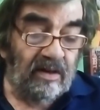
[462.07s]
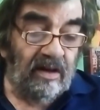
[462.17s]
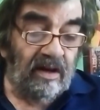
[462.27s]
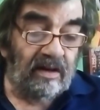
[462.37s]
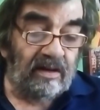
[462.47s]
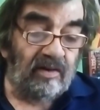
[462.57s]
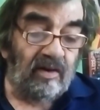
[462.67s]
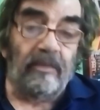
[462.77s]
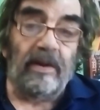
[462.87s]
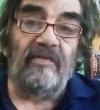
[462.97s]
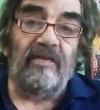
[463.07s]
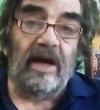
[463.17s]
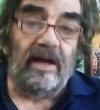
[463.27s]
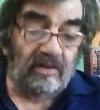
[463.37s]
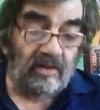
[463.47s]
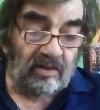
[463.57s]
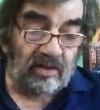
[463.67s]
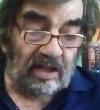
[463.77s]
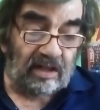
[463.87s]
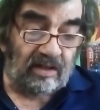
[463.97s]
a shot by Fernandez on
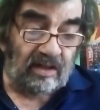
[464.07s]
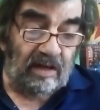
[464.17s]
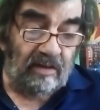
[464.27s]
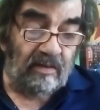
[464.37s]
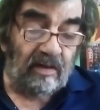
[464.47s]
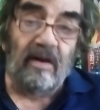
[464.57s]
16 uh,